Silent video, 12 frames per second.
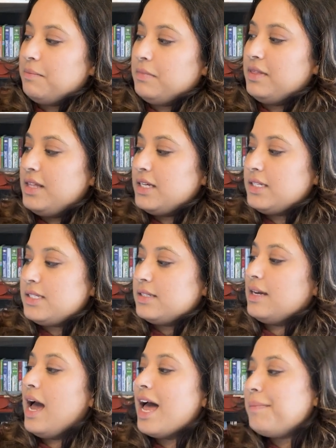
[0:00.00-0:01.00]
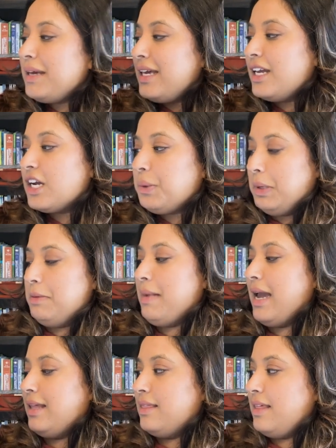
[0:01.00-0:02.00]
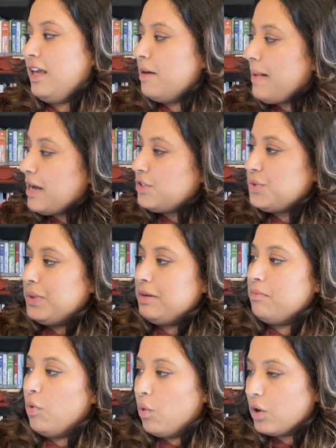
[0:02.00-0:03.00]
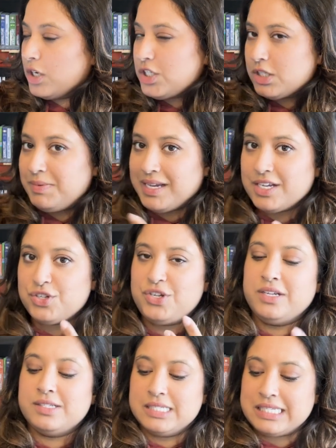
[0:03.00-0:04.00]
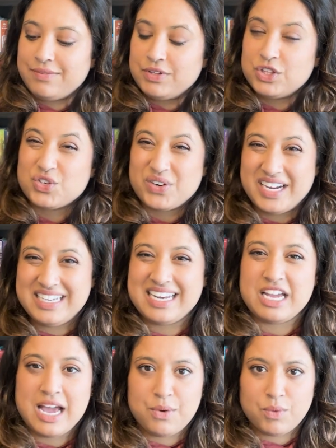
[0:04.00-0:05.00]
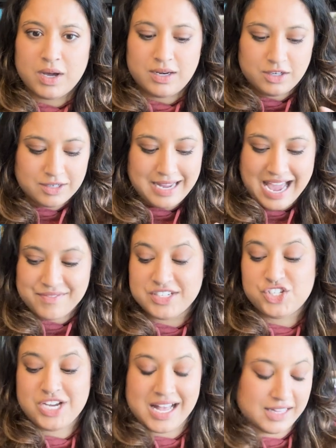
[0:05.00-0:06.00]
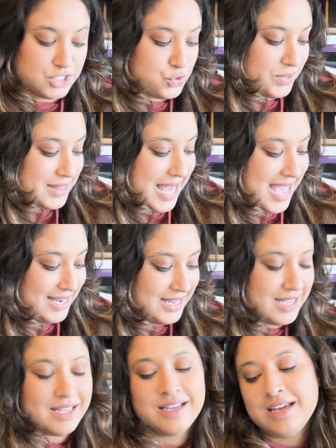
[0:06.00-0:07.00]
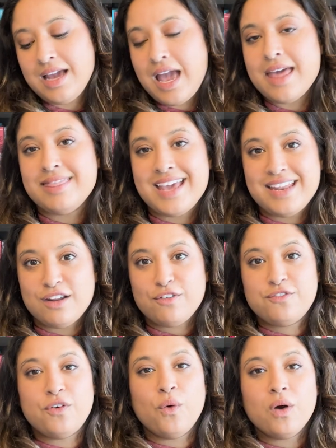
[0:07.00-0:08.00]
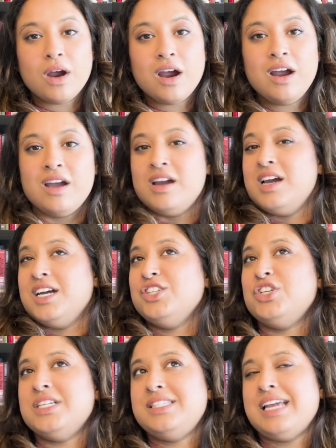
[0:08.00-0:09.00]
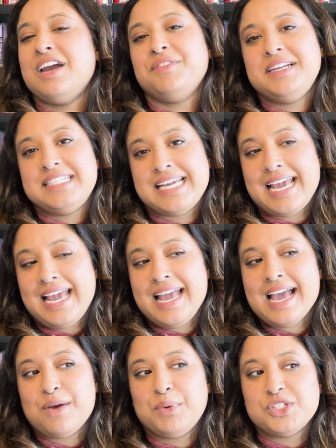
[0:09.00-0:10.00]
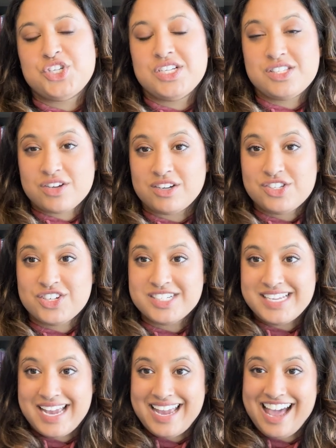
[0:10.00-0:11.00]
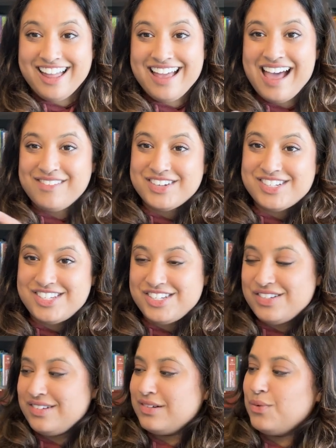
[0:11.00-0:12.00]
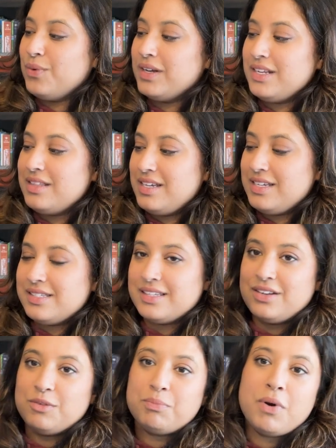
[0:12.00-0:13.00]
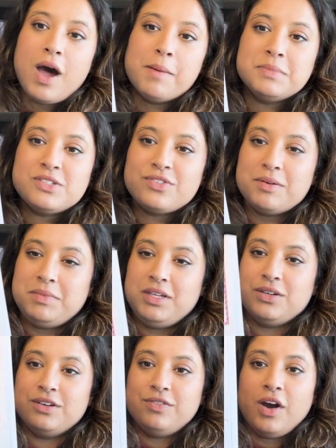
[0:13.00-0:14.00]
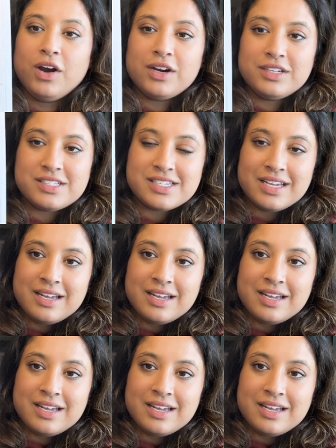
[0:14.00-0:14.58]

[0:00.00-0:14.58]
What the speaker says: This coming year we might think about doing more, just because she's in 7th grade, and I want her to have a challenge with that. And then for just every day when she starts her day, I'll have her do one of these little prompts from Year of Art.